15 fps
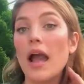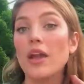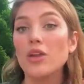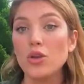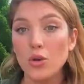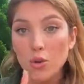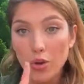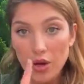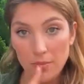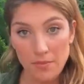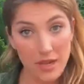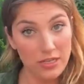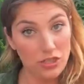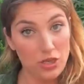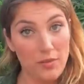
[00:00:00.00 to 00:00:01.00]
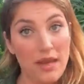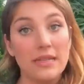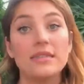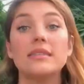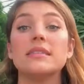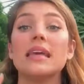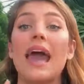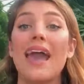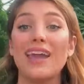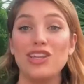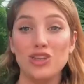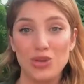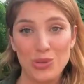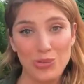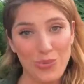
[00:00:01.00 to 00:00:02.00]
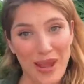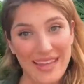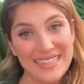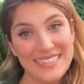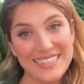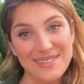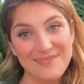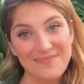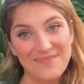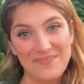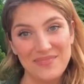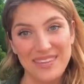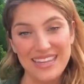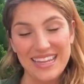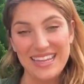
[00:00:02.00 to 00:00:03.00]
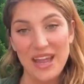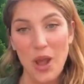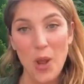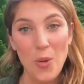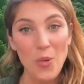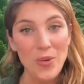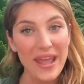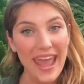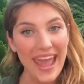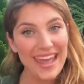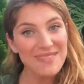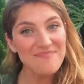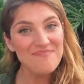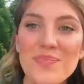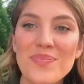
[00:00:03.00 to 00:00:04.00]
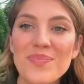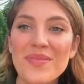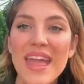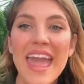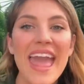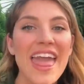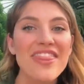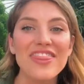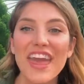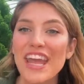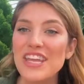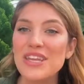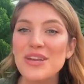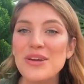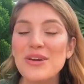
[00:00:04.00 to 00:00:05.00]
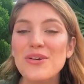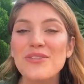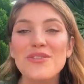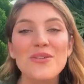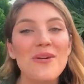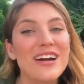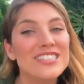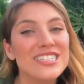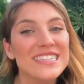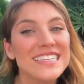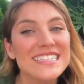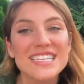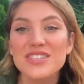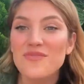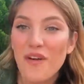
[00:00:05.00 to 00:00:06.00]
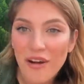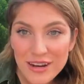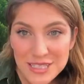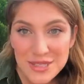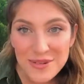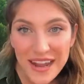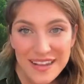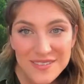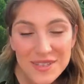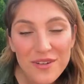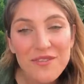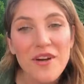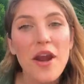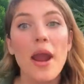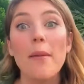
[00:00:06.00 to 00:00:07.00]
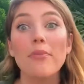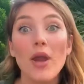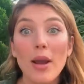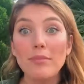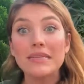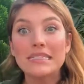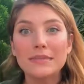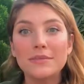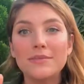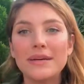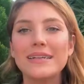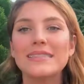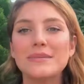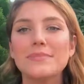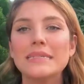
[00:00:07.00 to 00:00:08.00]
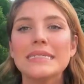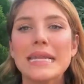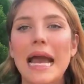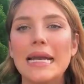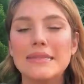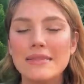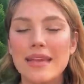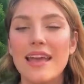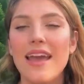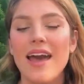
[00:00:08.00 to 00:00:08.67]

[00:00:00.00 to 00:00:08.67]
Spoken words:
Your measurements and your weight. Okay. Thank you for watching this as far as you have so far. I promise I'm about to be done.